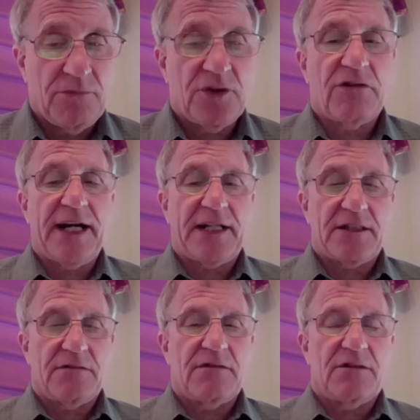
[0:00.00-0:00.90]

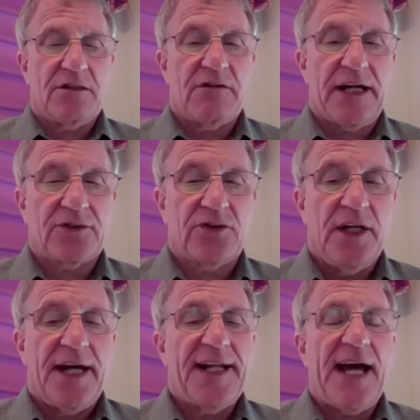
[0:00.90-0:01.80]
Correct.
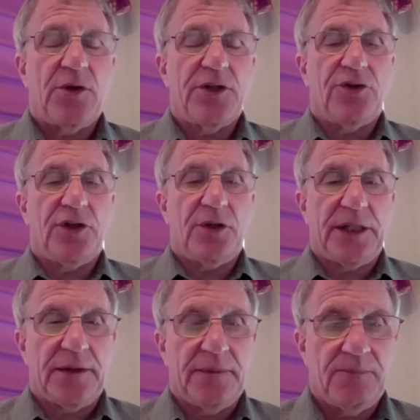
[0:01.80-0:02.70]
And how are you
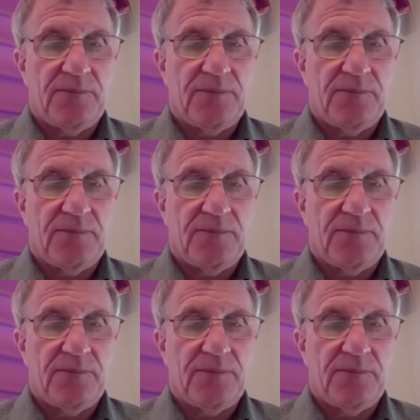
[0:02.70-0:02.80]
doing?